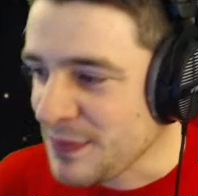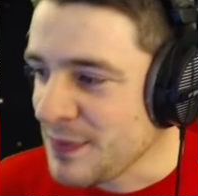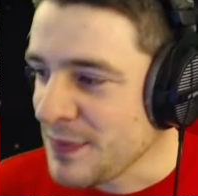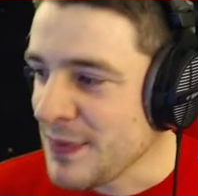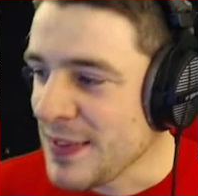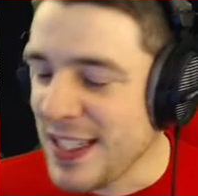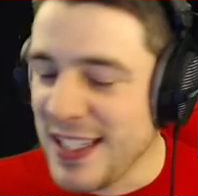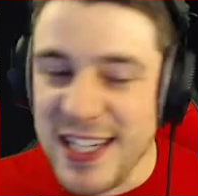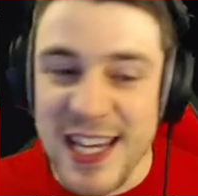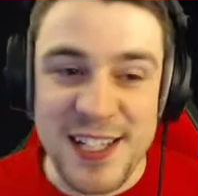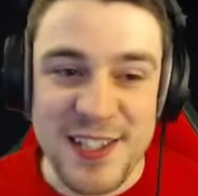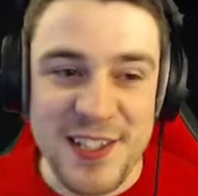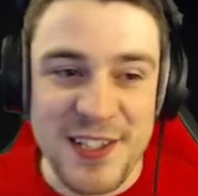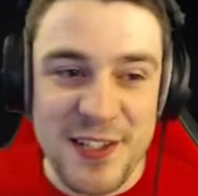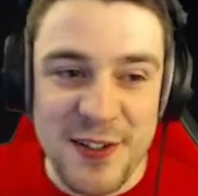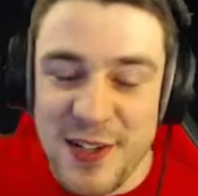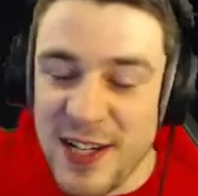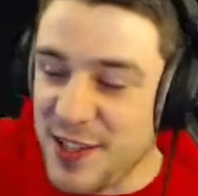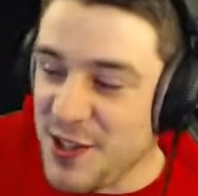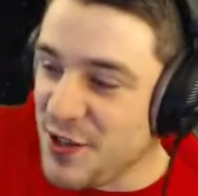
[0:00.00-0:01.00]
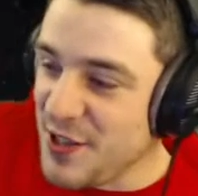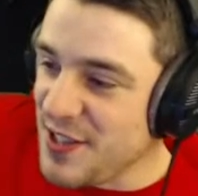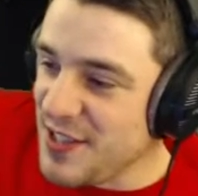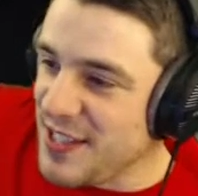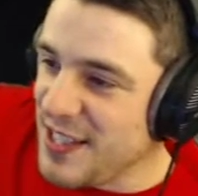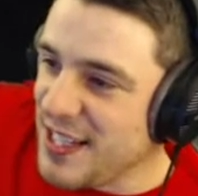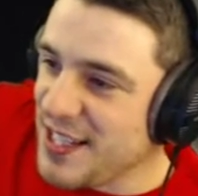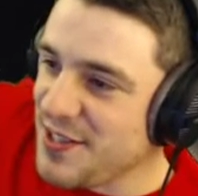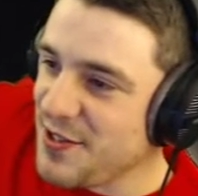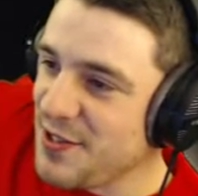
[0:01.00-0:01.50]
Yes, so as you can see,
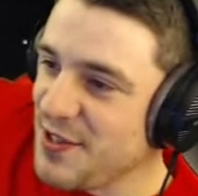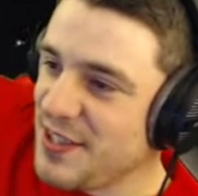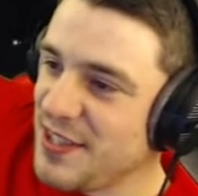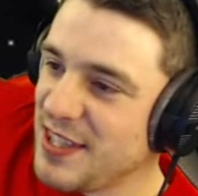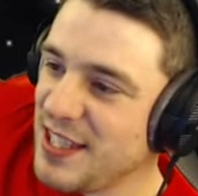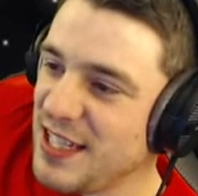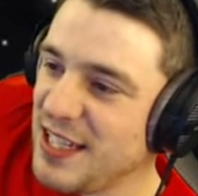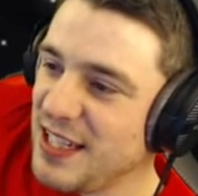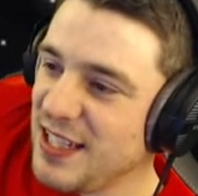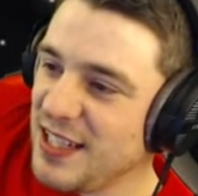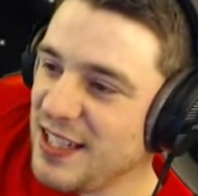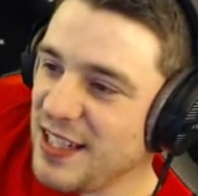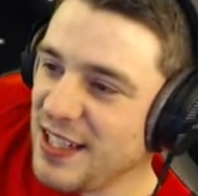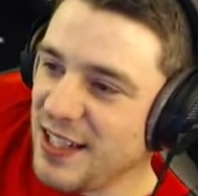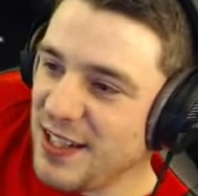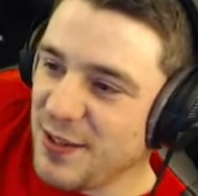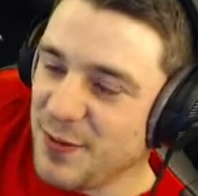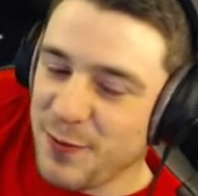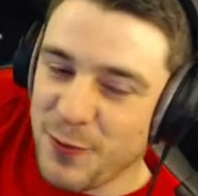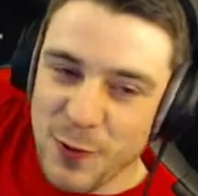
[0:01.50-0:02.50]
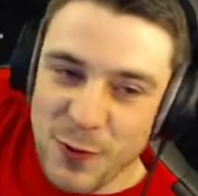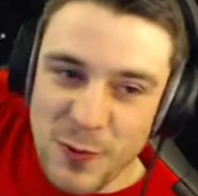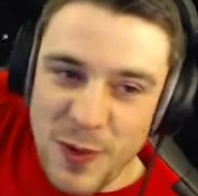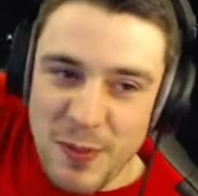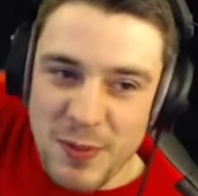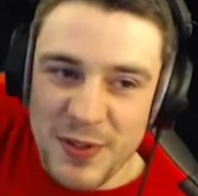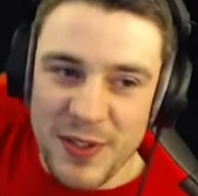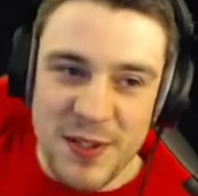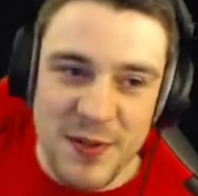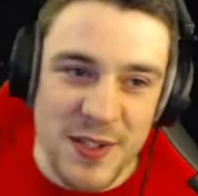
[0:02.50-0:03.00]
yes, so the four weapon
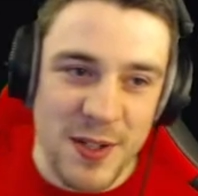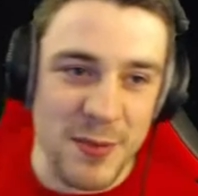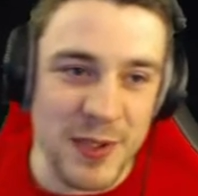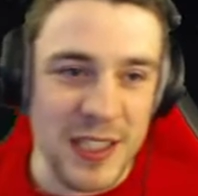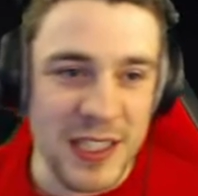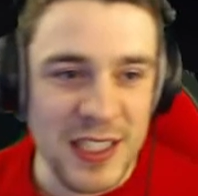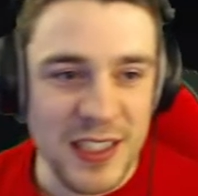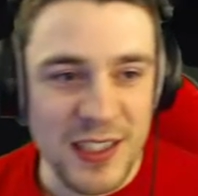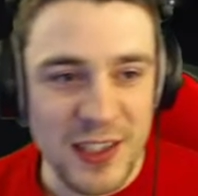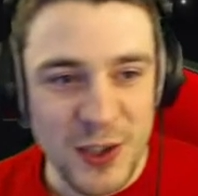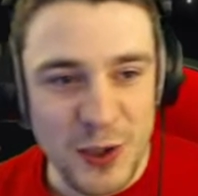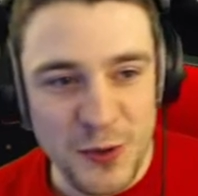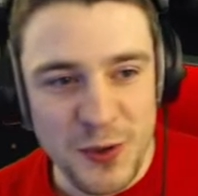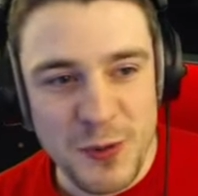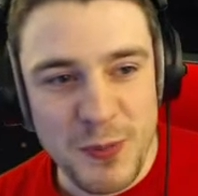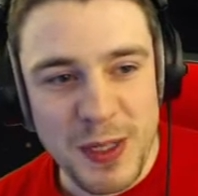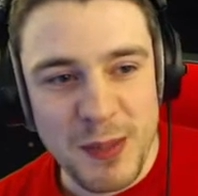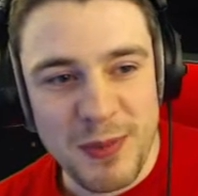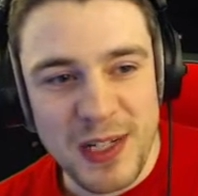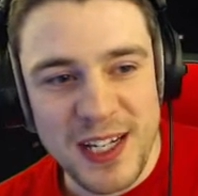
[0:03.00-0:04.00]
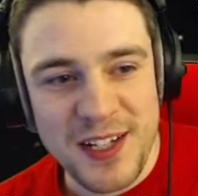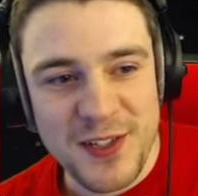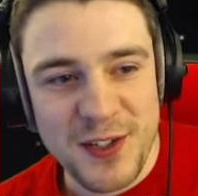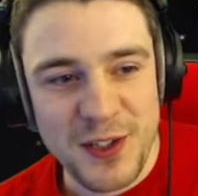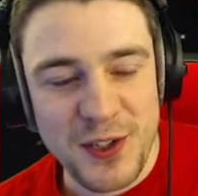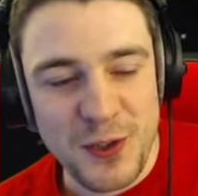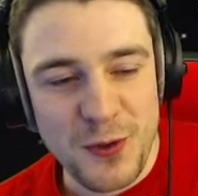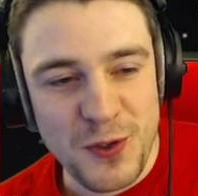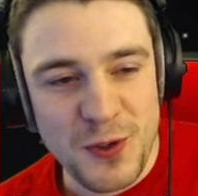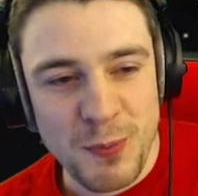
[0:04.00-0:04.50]
types coming in. Huge beam laser,
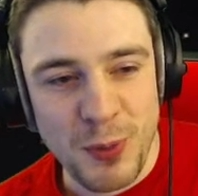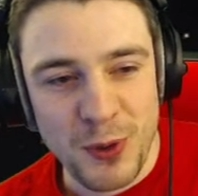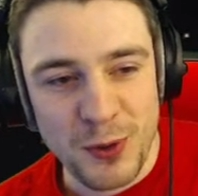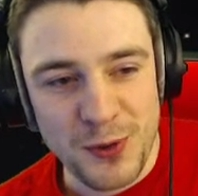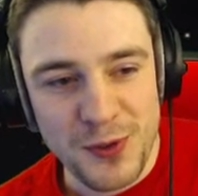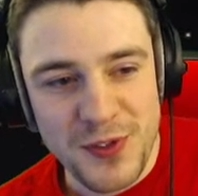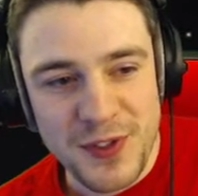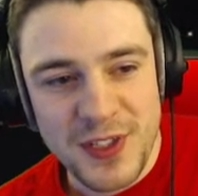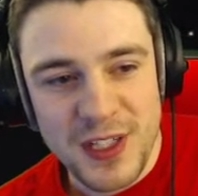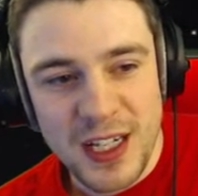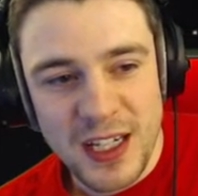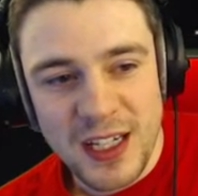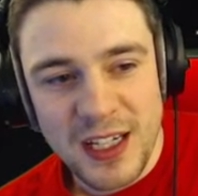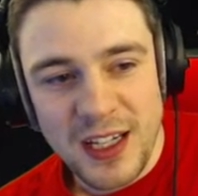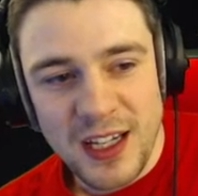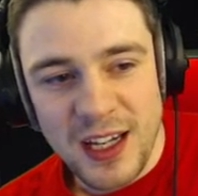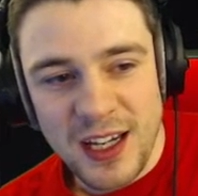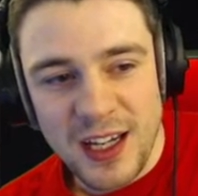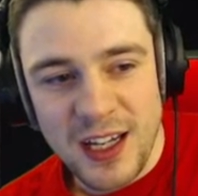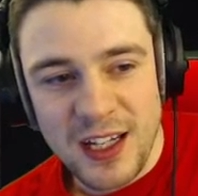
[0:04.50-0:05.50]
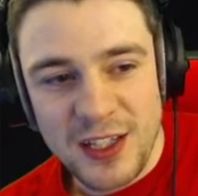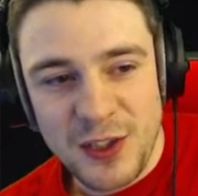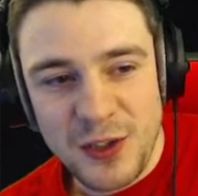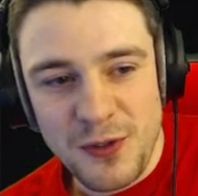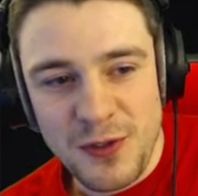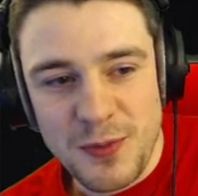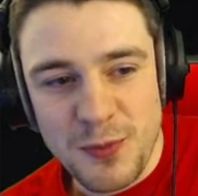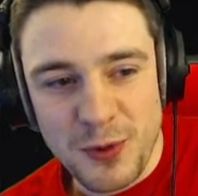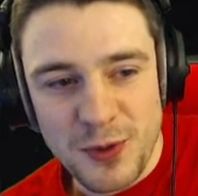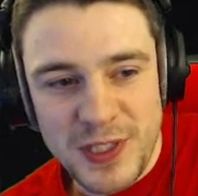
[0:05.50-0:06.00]
huge pulse,
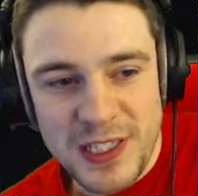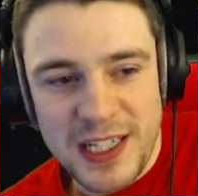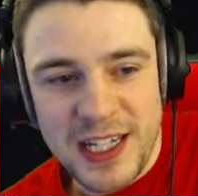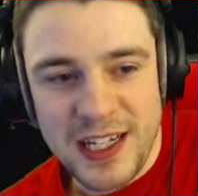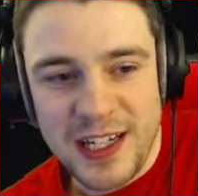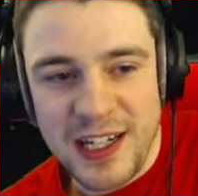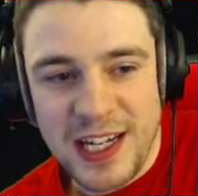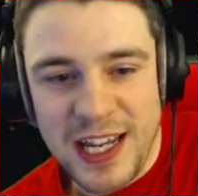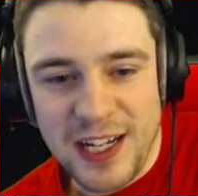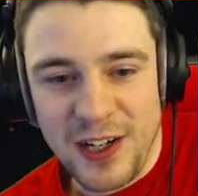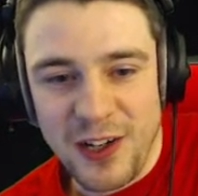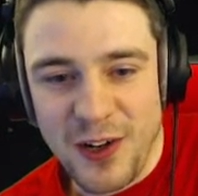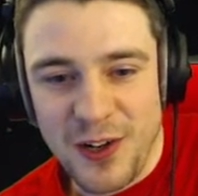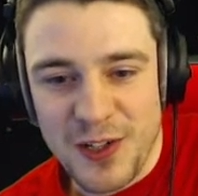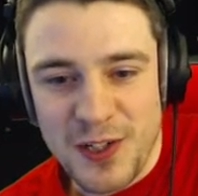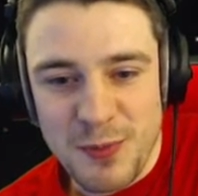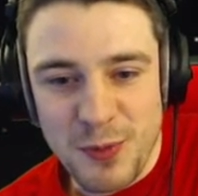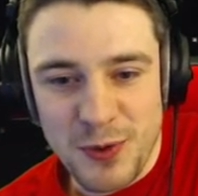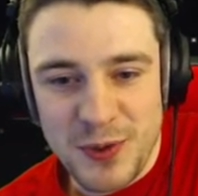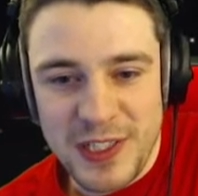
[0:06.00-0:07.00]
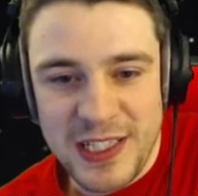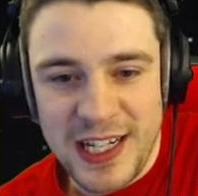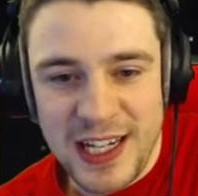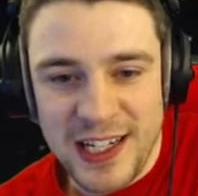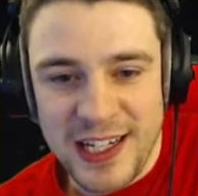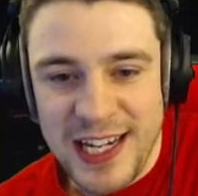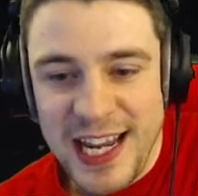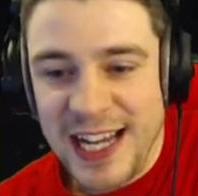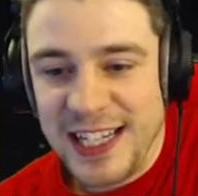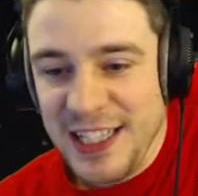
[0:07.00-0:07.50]
huge multi-cannon, and large
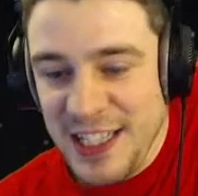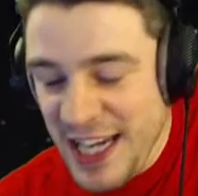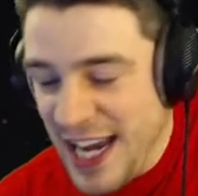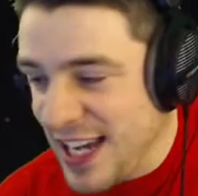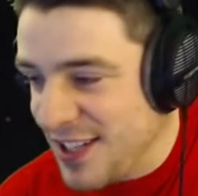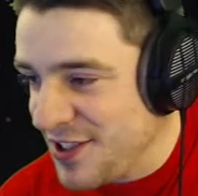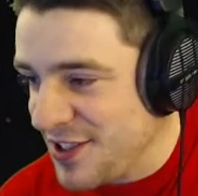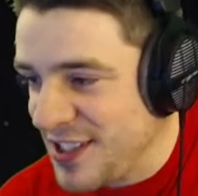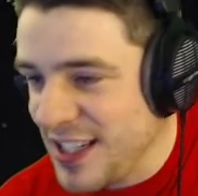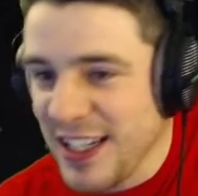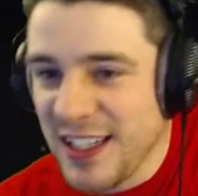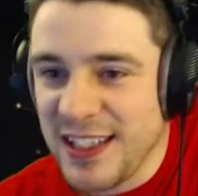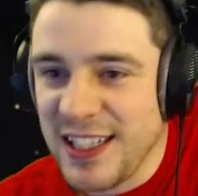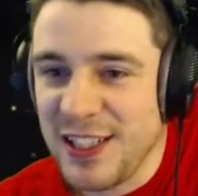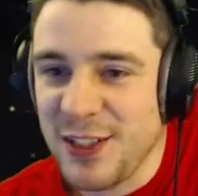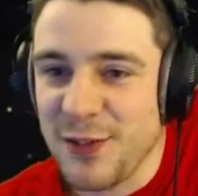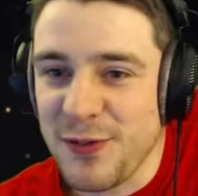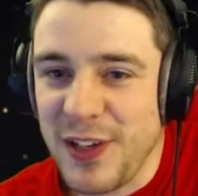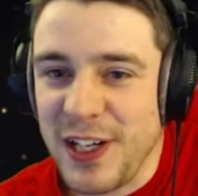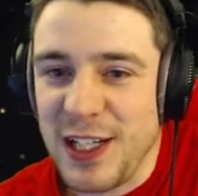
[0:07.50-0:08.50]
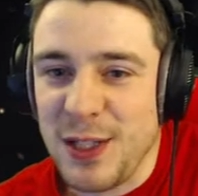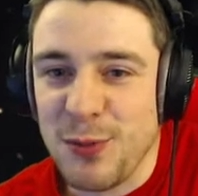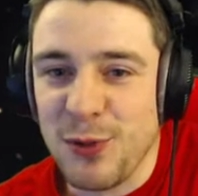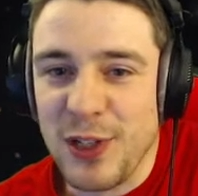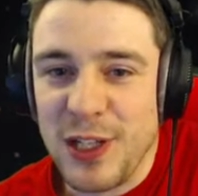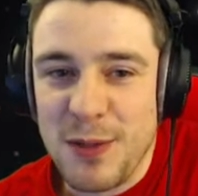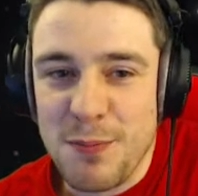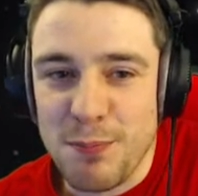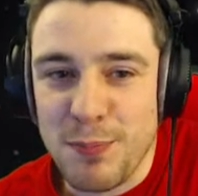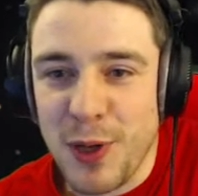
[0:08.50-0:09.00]
multi-cannon. And yes, they are available
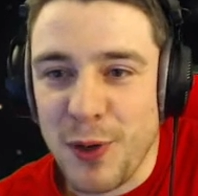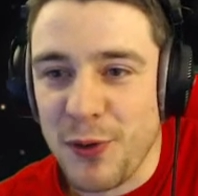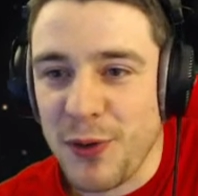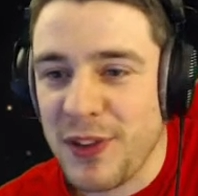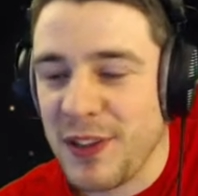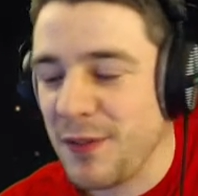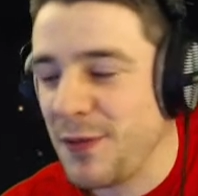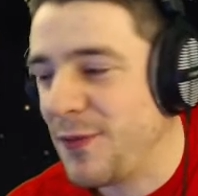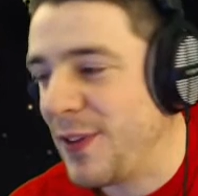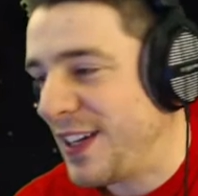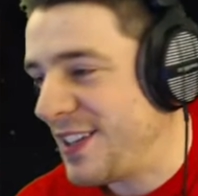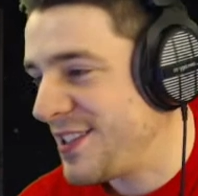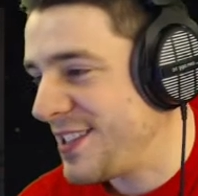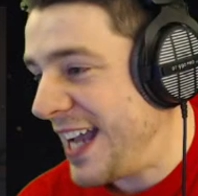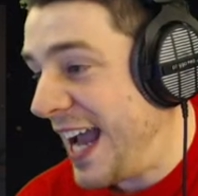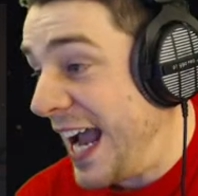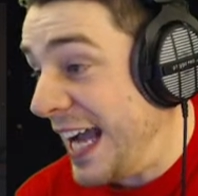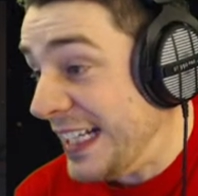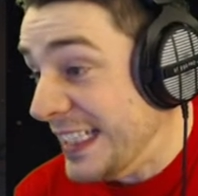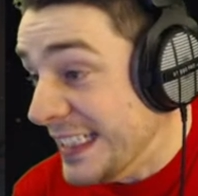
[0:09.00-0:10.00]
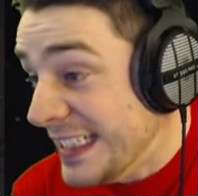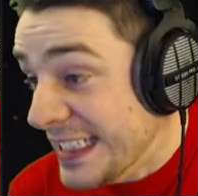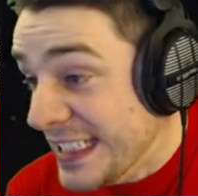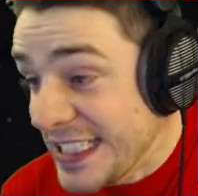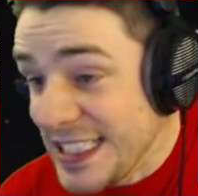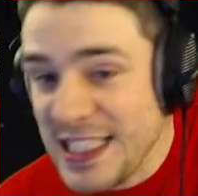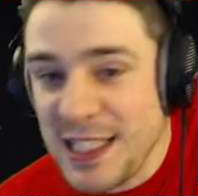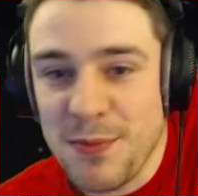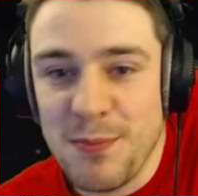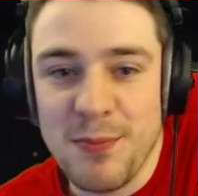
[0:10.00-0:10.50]
in both fixed
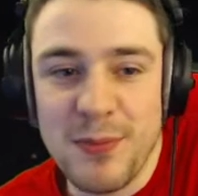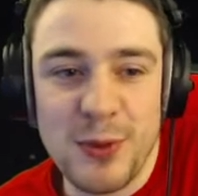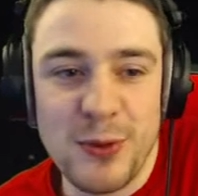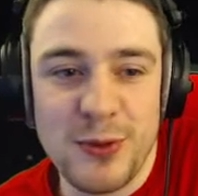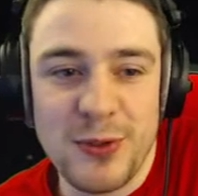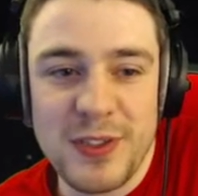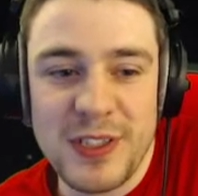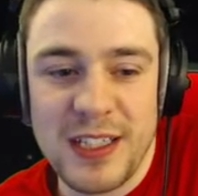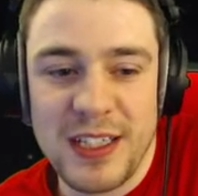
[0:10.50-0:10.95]
and gimbaled